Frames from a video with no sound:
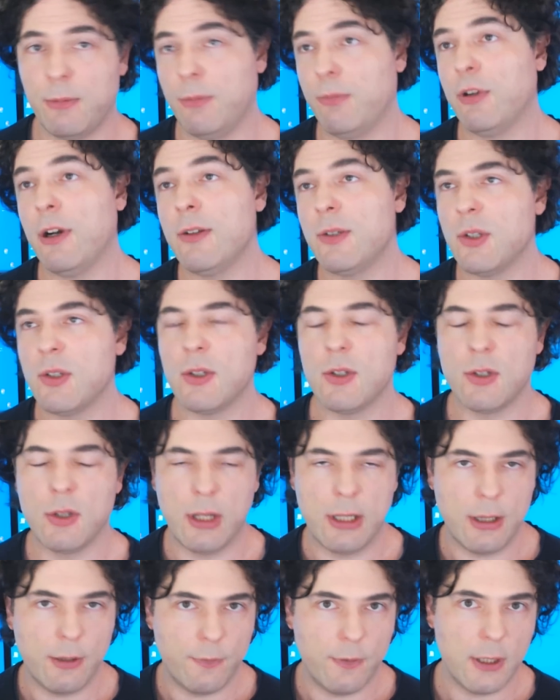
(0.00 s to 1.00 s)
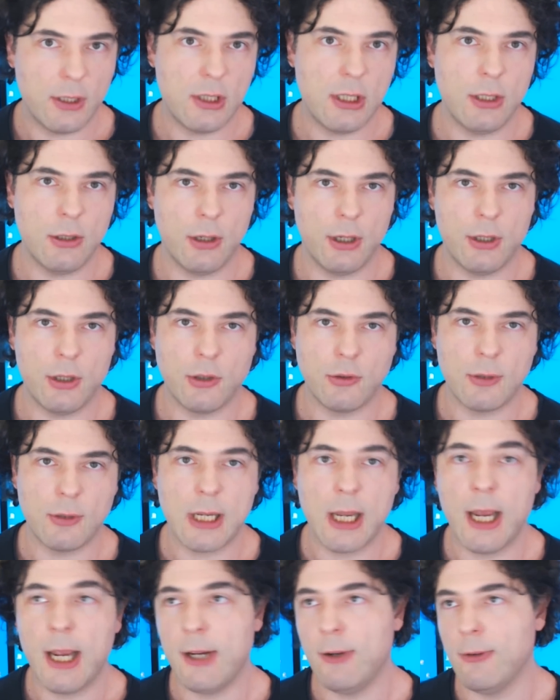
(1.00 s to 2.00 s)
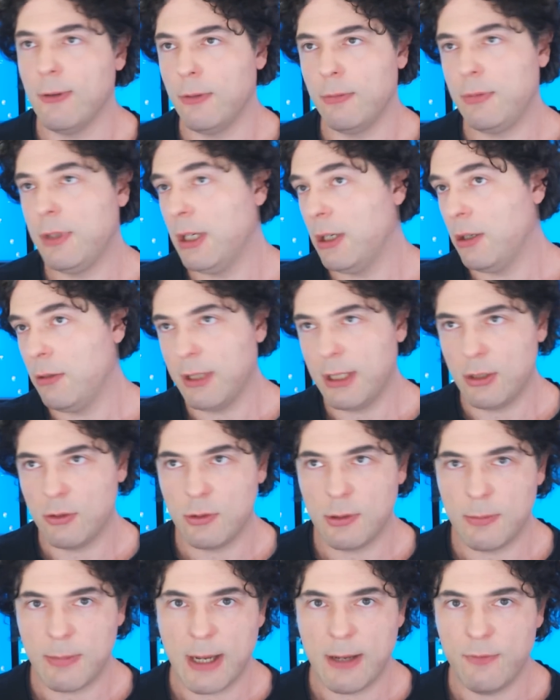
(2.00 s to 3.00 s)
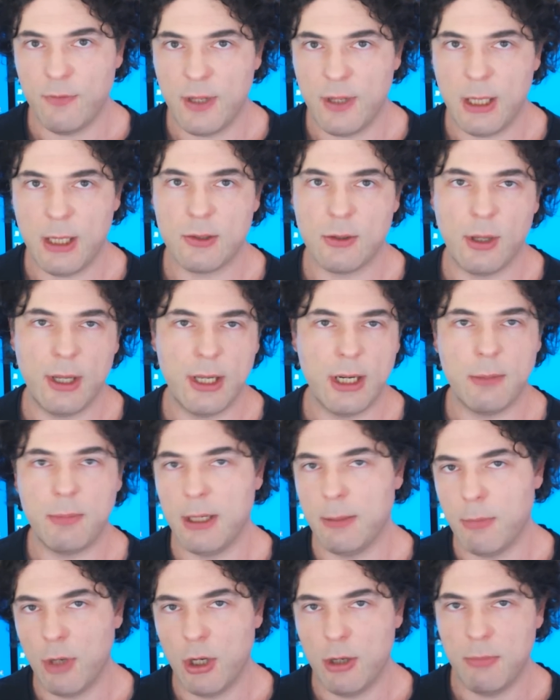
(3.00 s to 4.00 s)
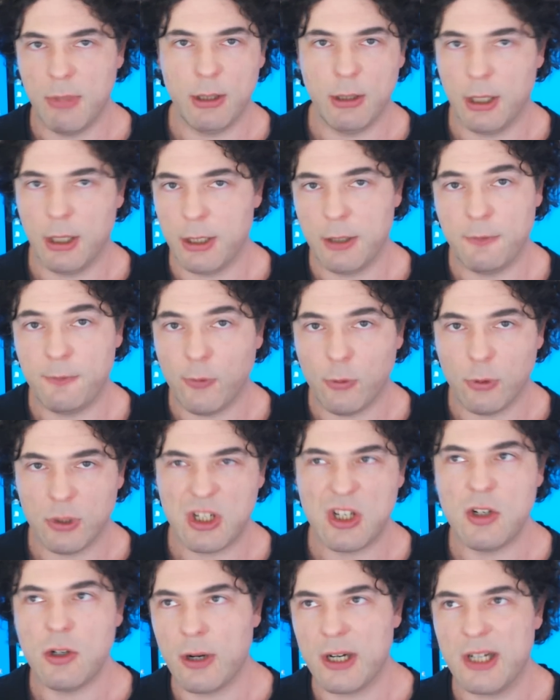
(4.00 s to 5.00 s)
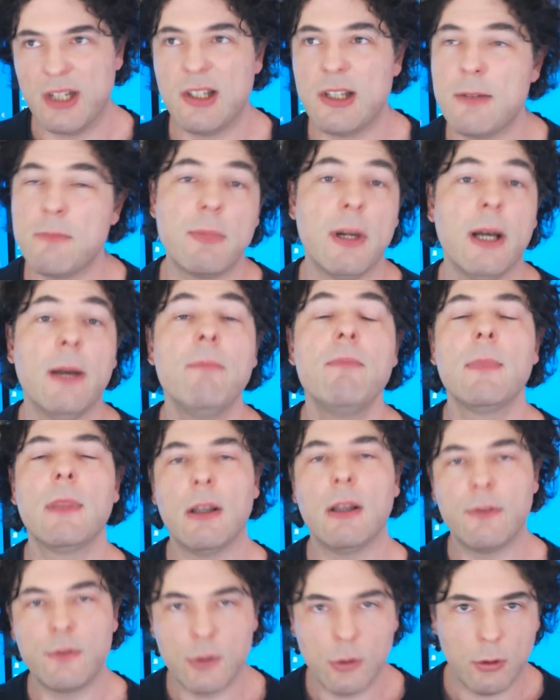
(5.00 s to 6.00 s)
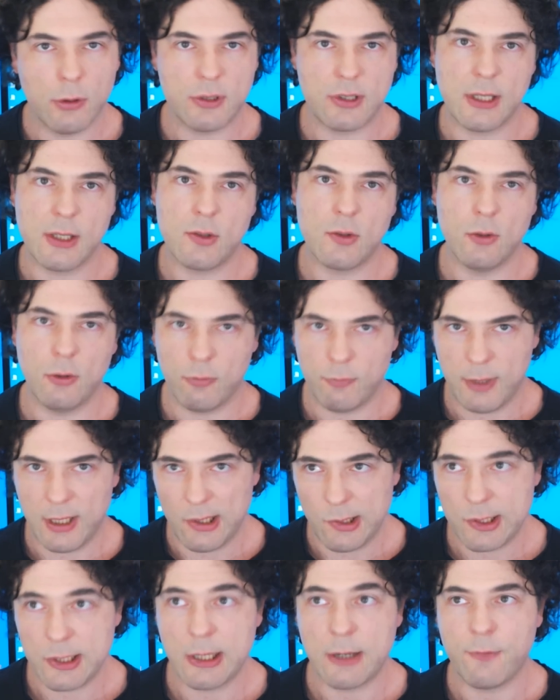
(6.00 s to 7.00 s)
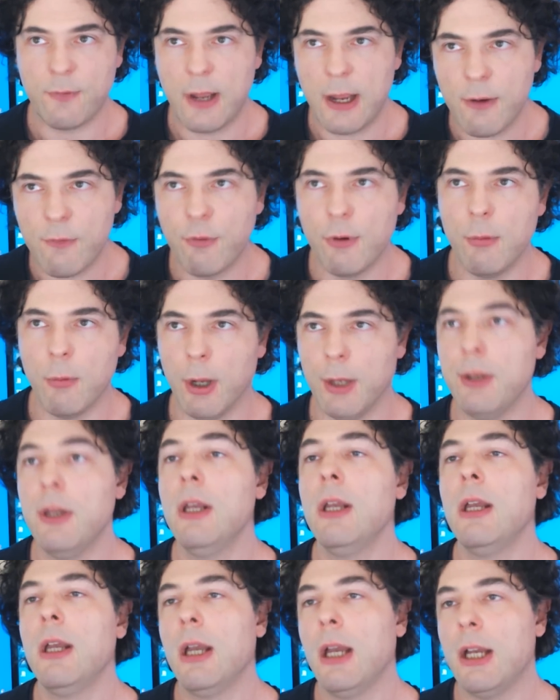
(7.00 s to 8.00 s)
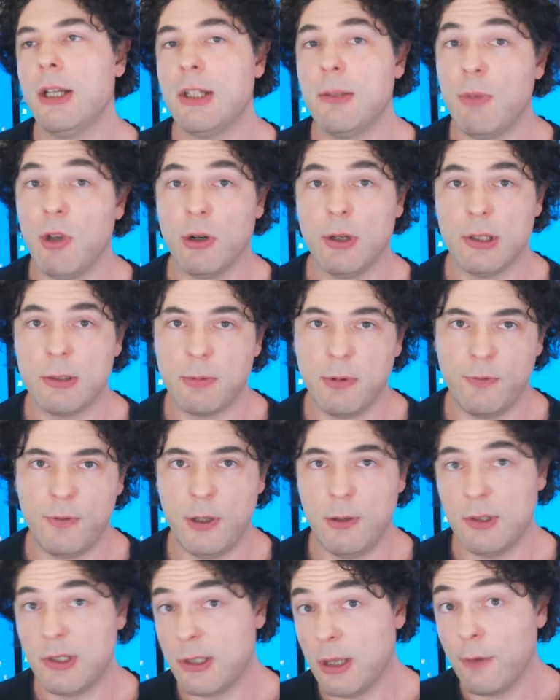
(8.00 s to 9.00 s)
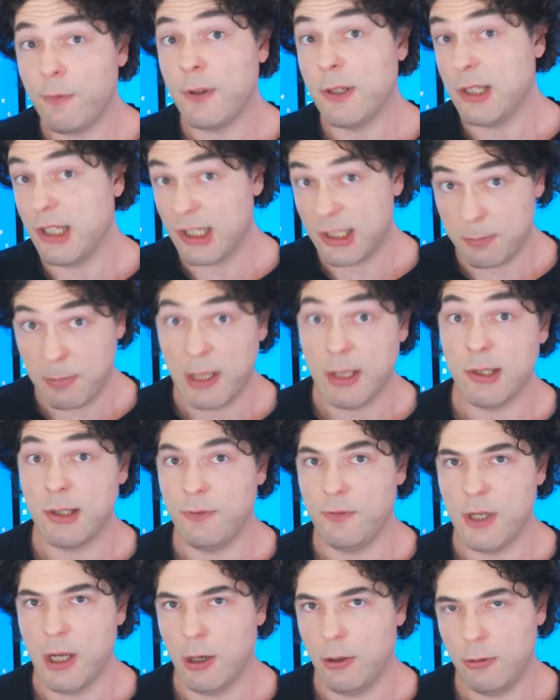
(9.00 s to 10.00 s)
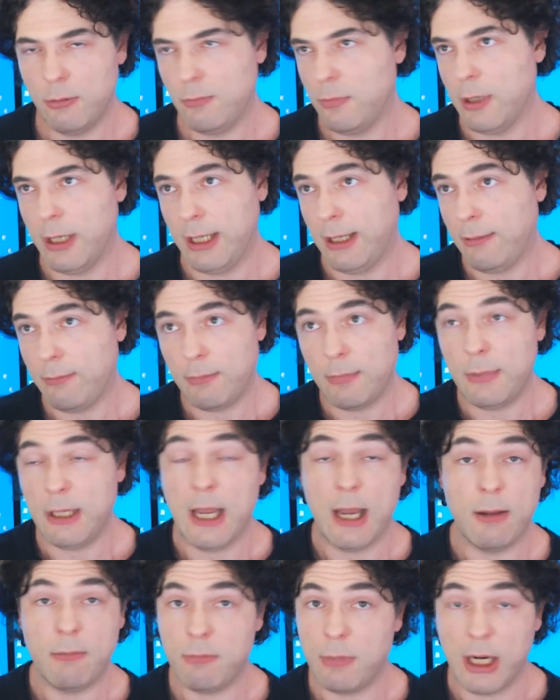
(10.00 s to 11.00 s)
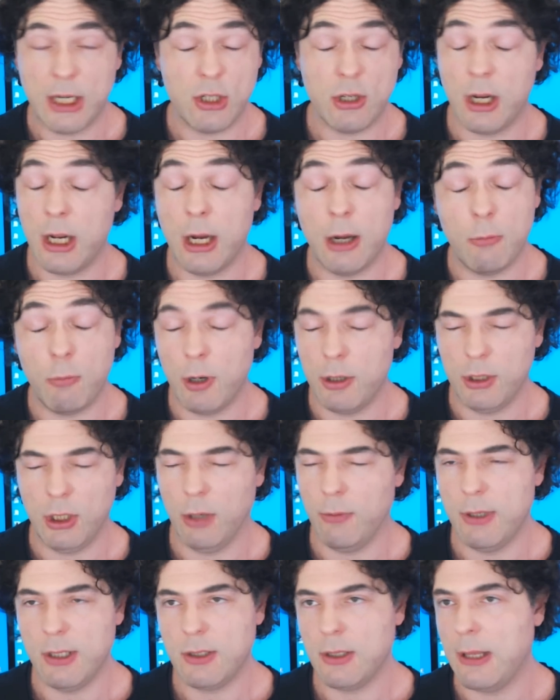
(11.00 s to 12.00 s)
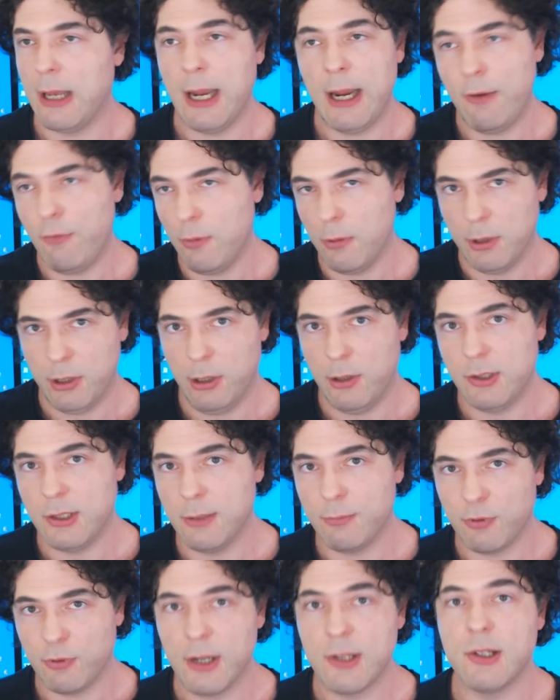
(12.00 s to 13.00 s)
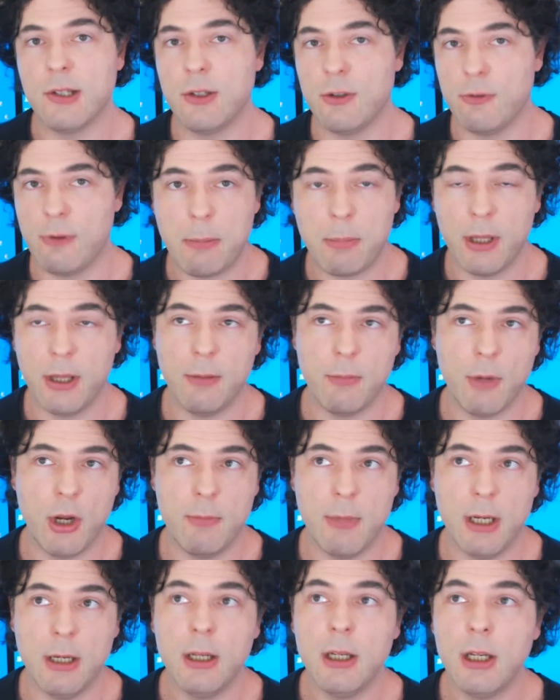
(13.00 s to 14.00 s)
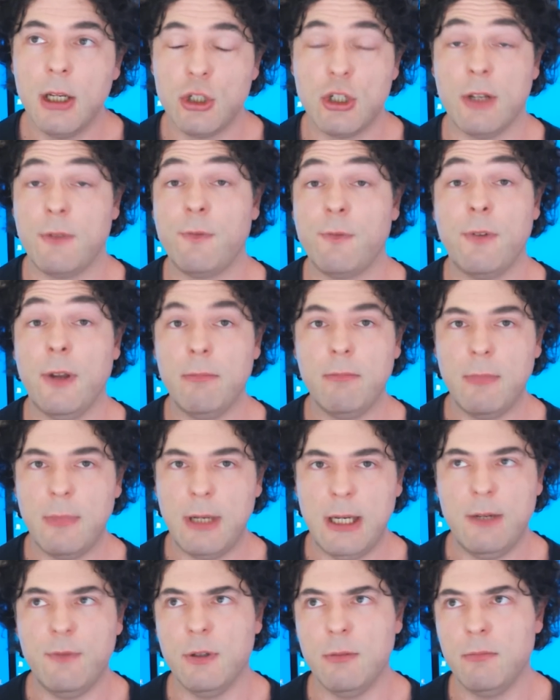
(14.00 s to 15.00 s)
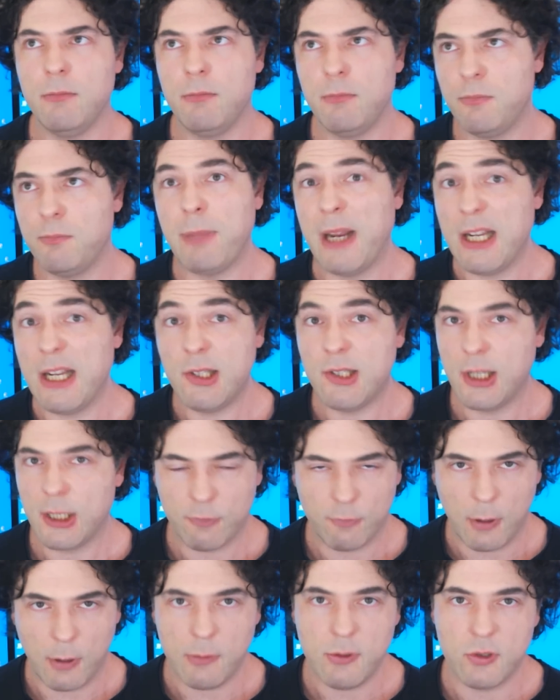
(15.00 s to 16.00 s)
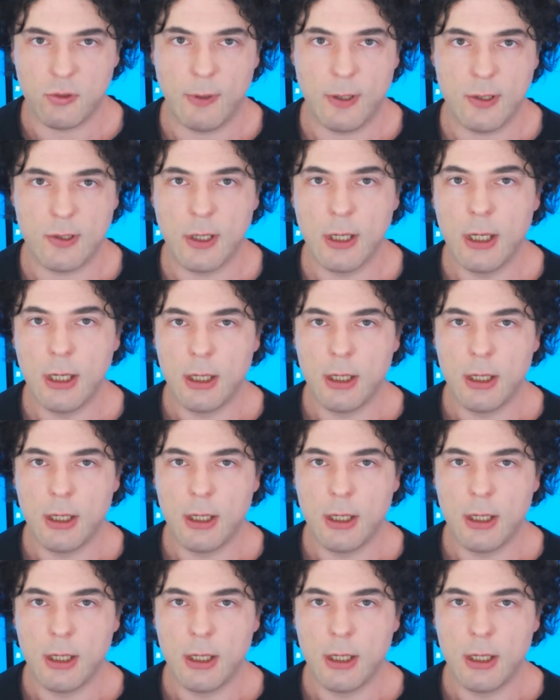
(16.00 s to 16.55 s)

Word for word: processors like the 13900K or, you know, we're going to talk about NVIDIA's lineup in a moment, like the 4090, but of course that's not realistic for everyone. And to be honest with you, stuff is expensive, yo. Like, yeah, I, I won't go into that. Everyone knows that prices are up at the moment, just for even basic groceries.